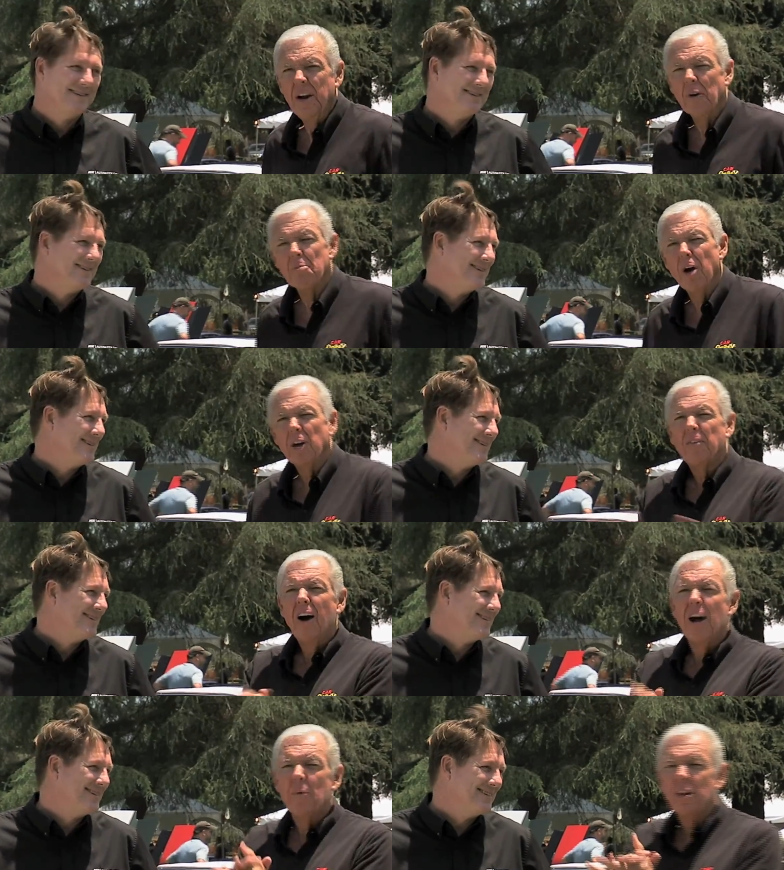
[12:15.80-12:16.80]
Speaker 1: here with Mark
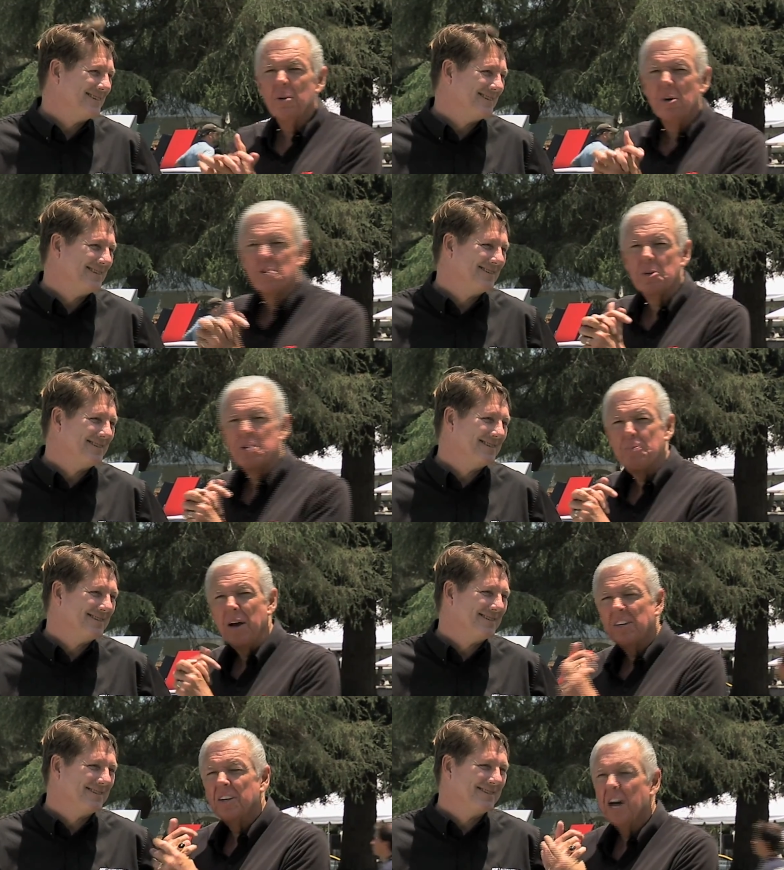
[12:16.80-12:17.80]
Vaughn, one of the most
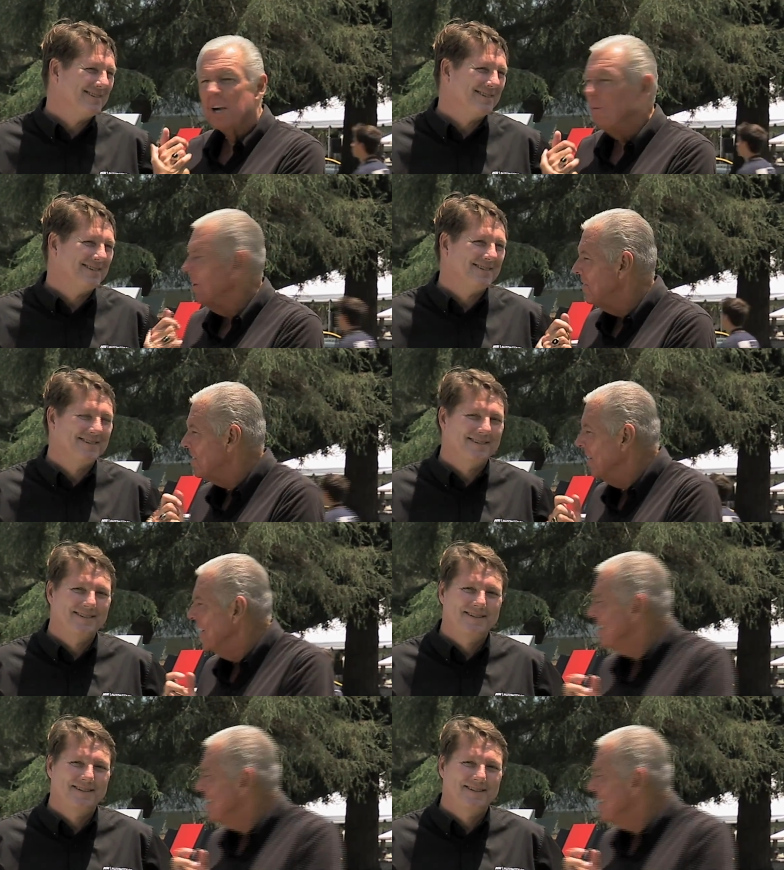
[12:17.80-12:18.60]
respected automotive journalists